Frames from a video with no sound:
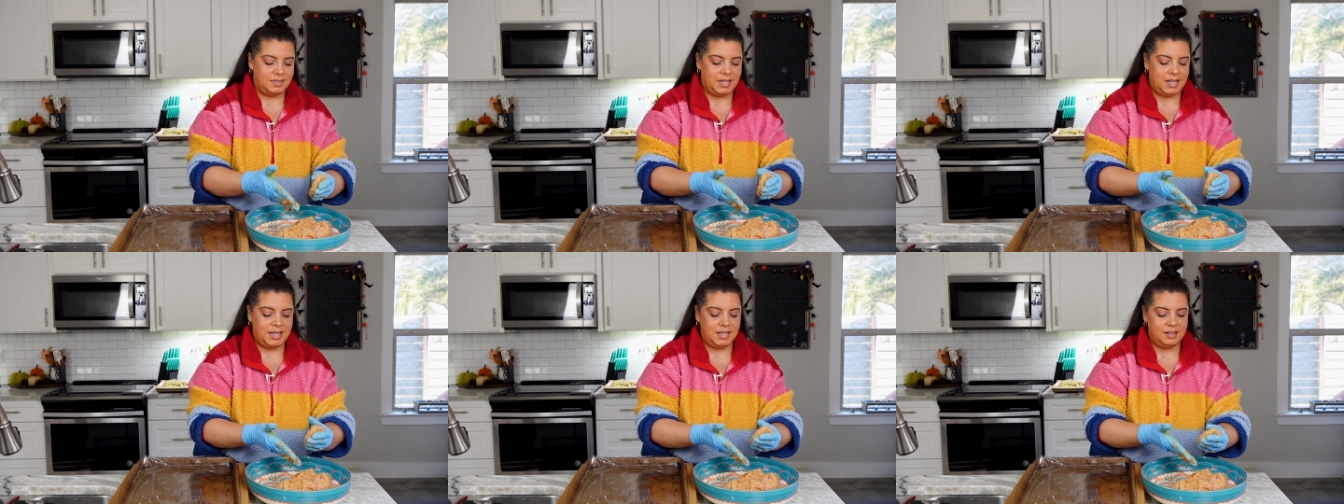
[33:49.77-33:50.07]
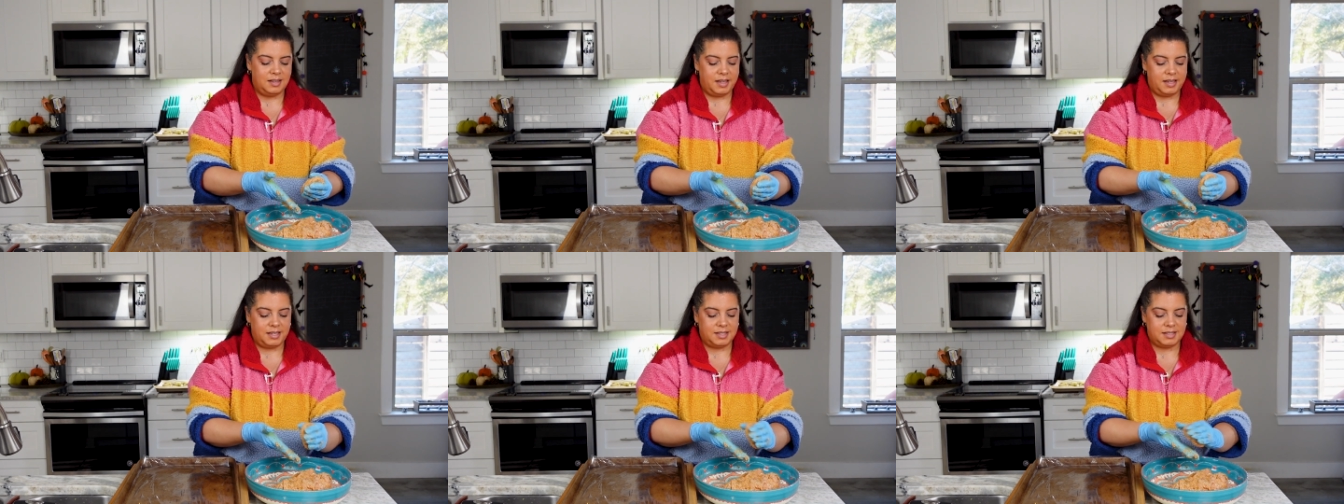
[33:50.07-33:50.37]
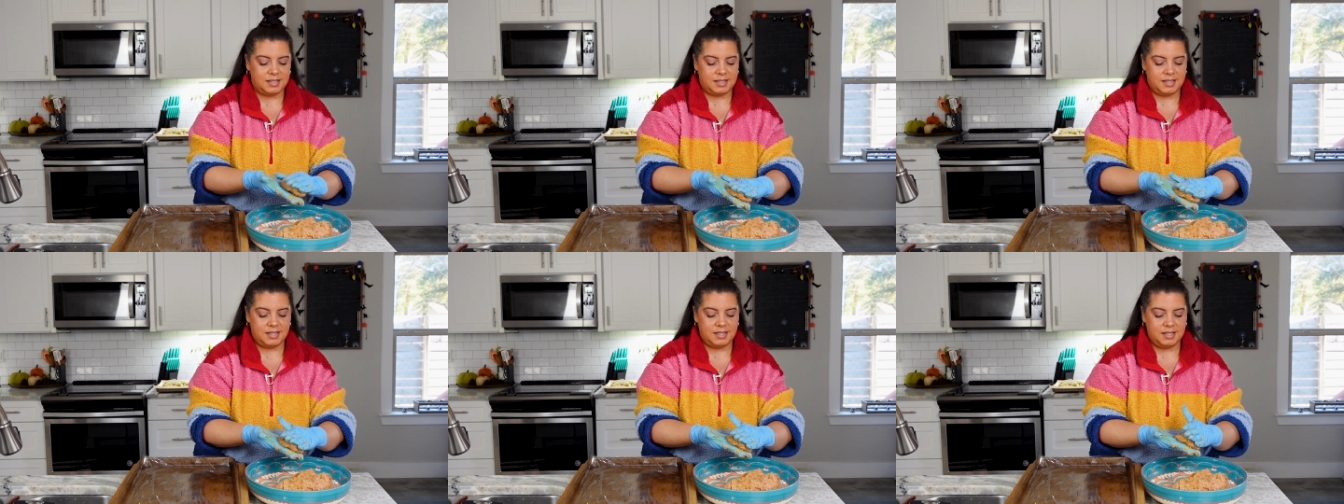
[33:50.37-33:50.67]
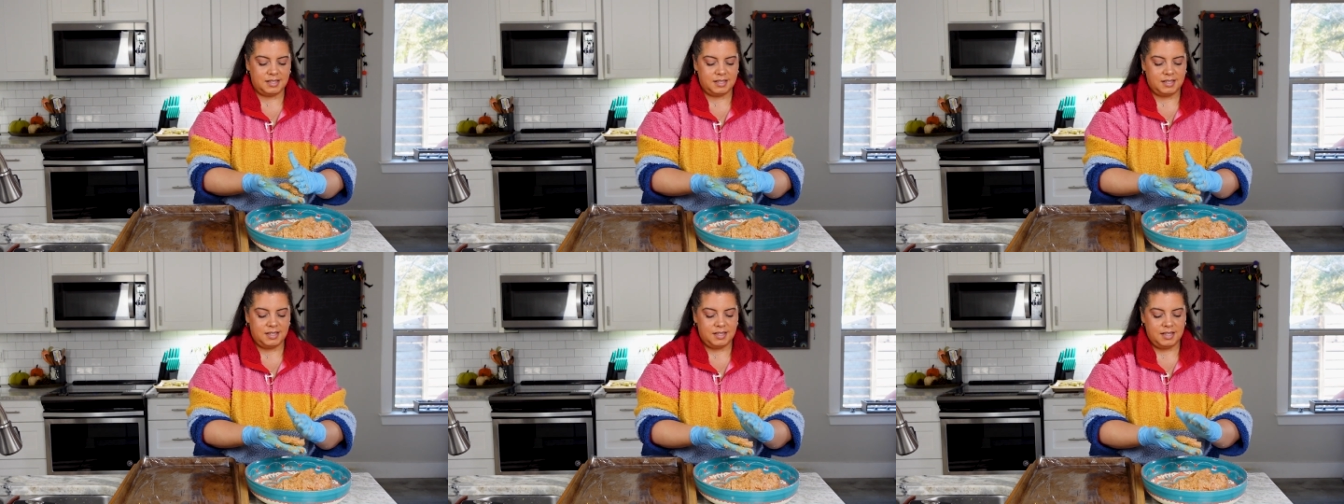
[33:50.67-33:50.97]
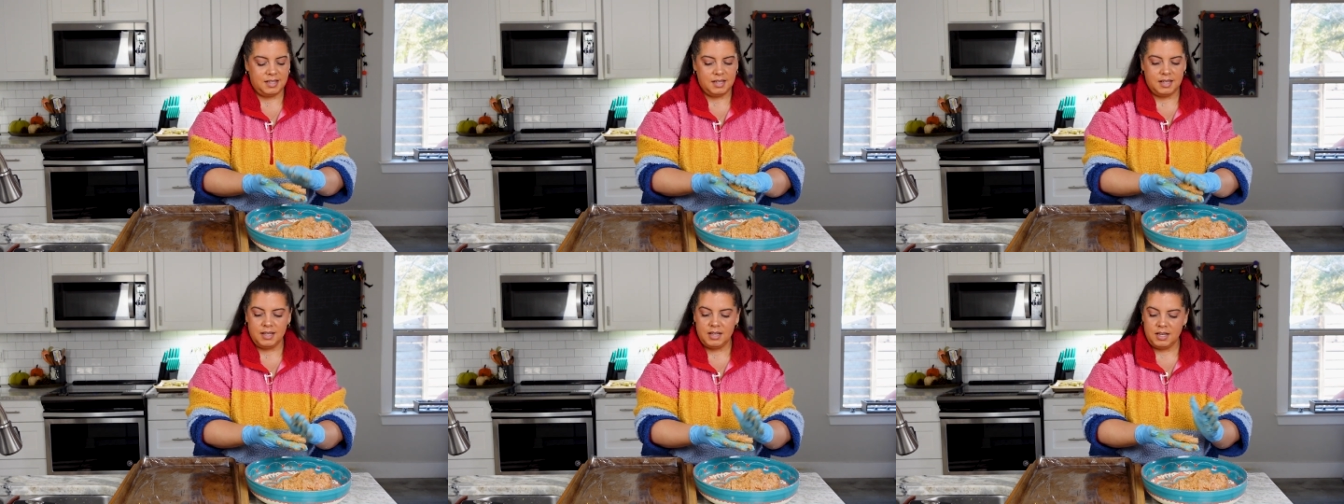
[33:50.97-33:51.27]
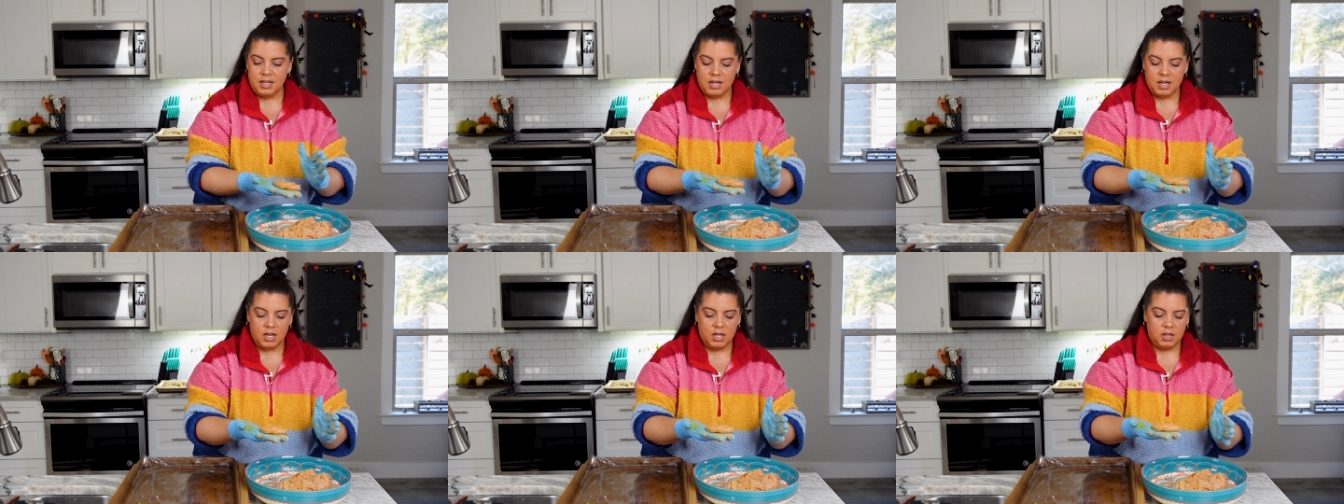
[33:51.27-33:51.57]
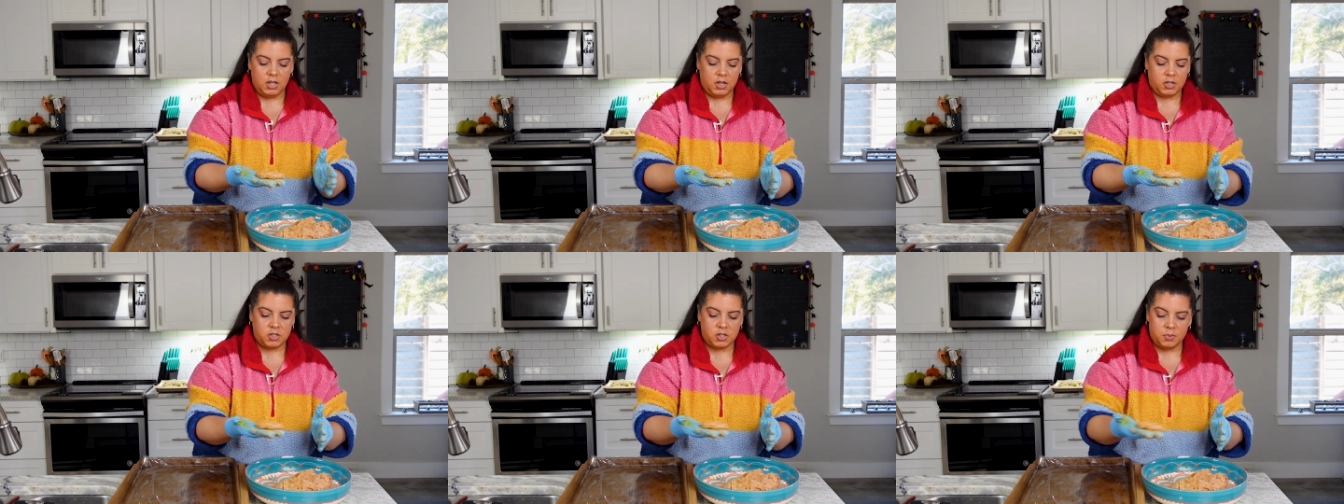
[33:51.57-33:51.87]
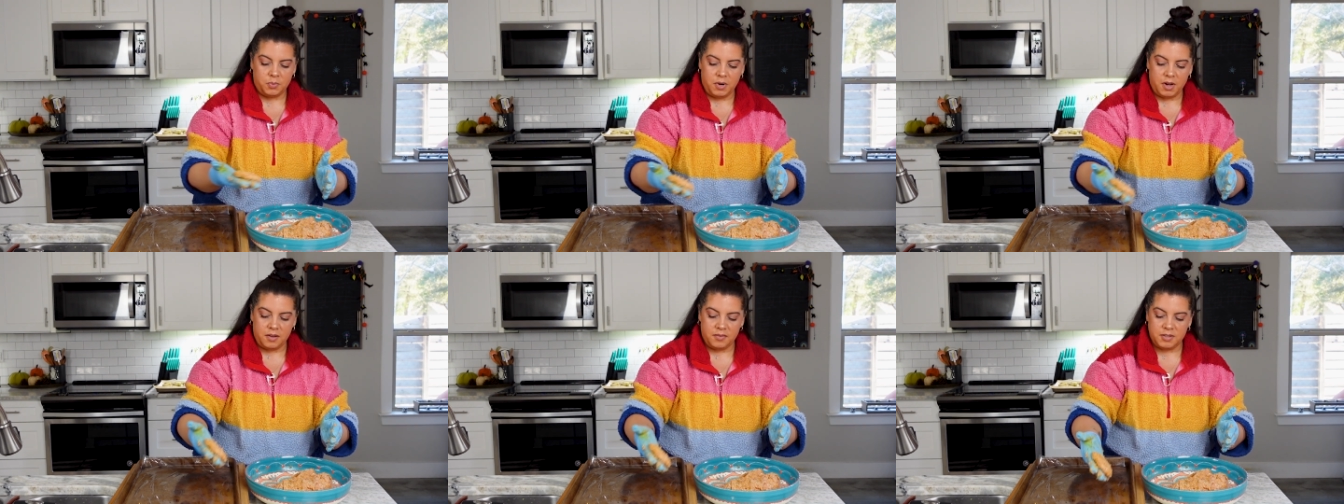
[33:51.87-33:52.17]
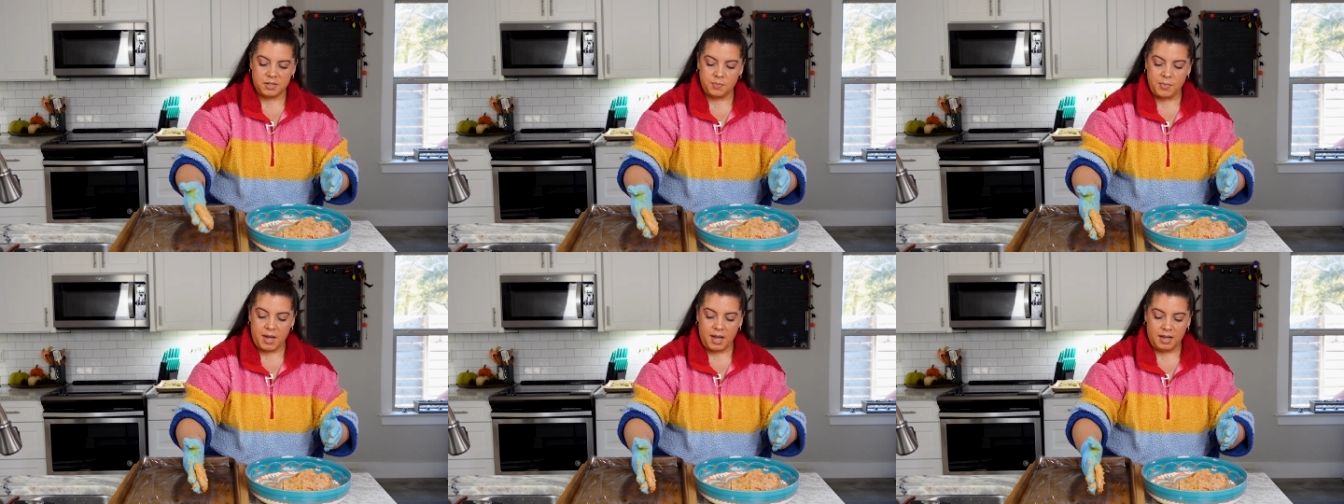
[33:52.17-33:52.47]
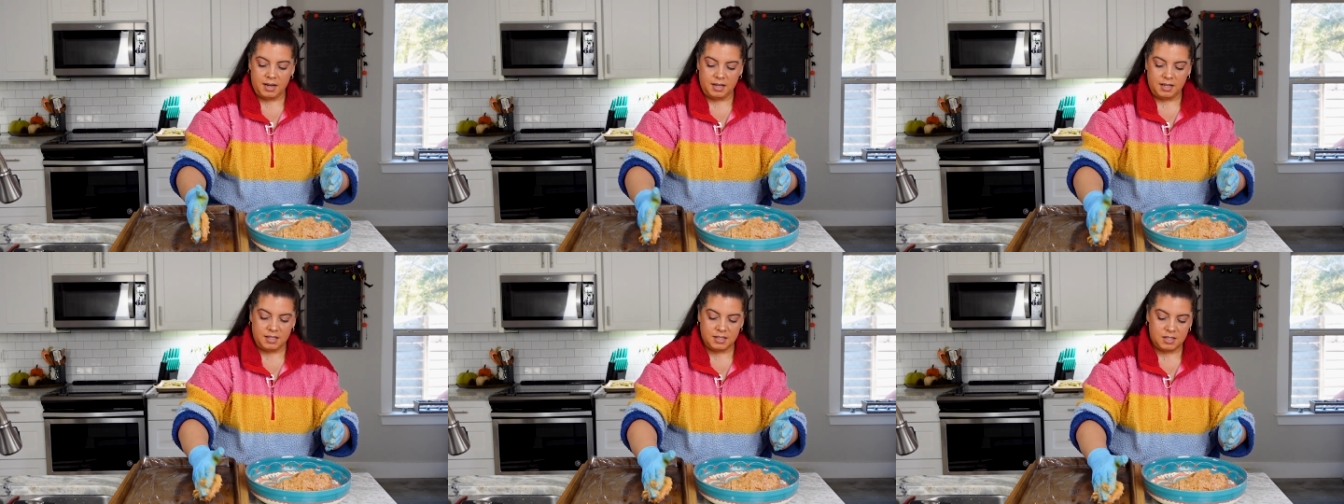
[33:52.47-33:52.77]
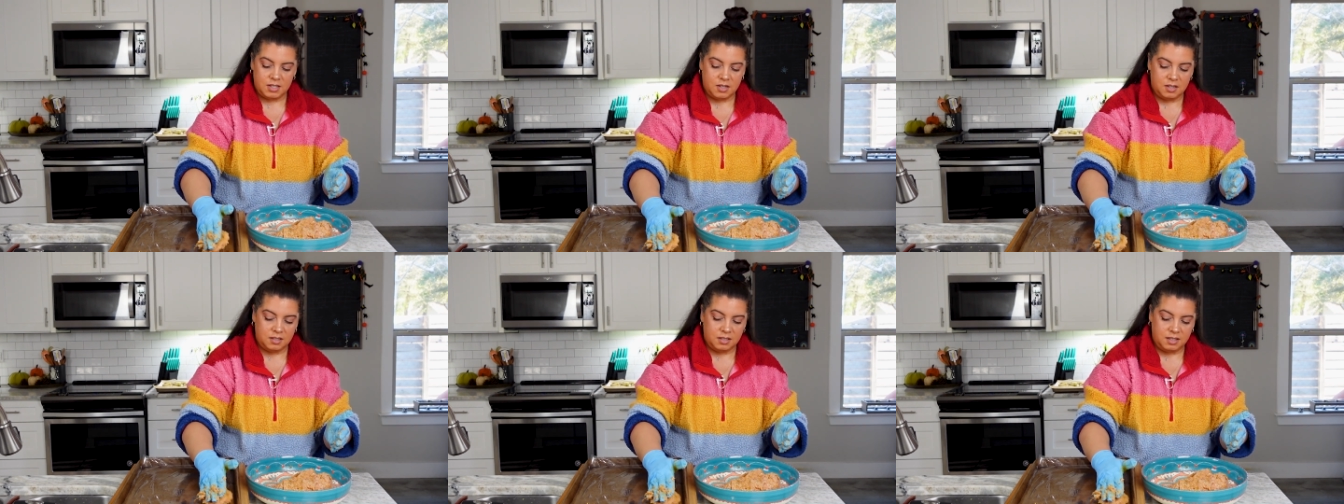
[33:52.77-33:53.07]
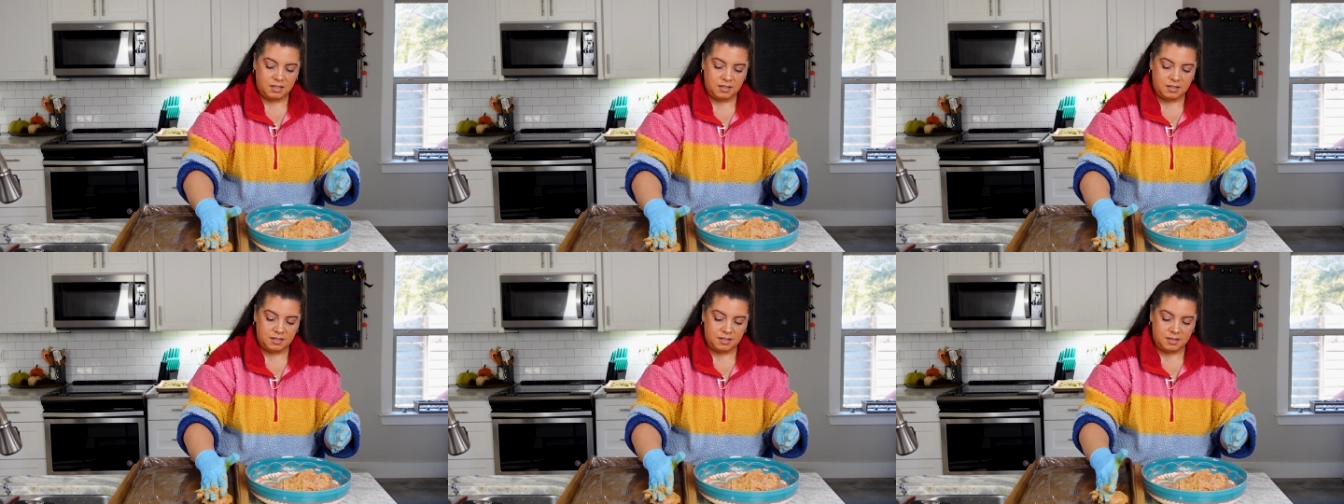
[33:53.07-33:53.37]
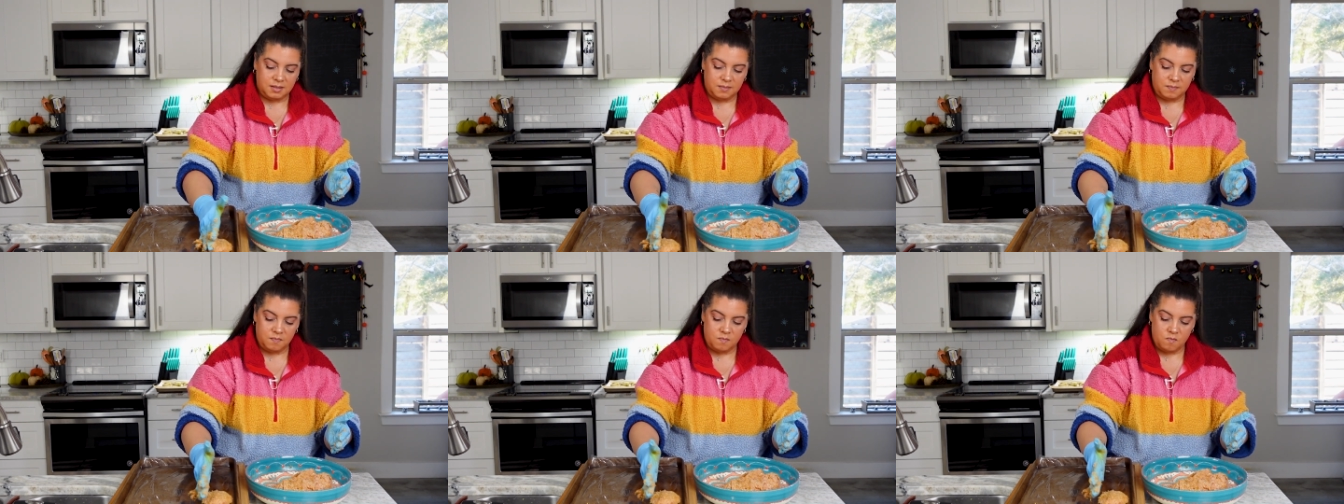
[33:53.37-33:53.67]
He likes a larger breakfast patty, it's all good.